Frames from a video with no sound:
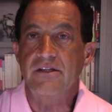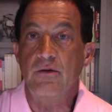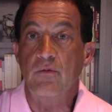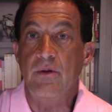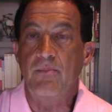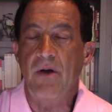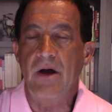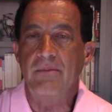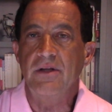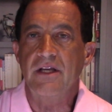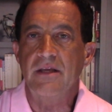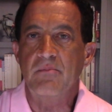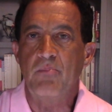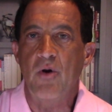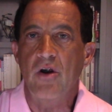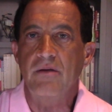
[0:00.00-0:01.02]
the
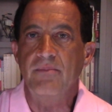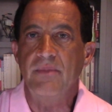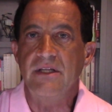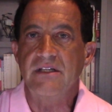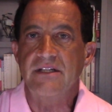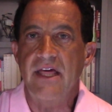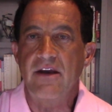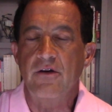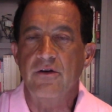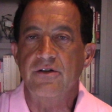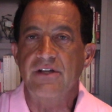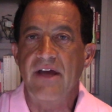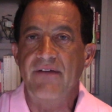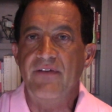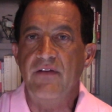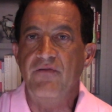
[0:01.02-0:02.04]
Republican senators
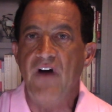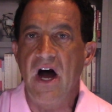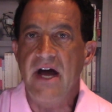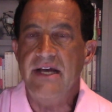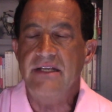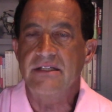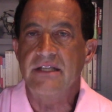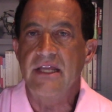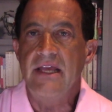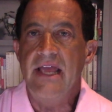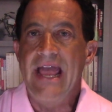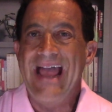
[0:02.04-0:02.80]
have advised.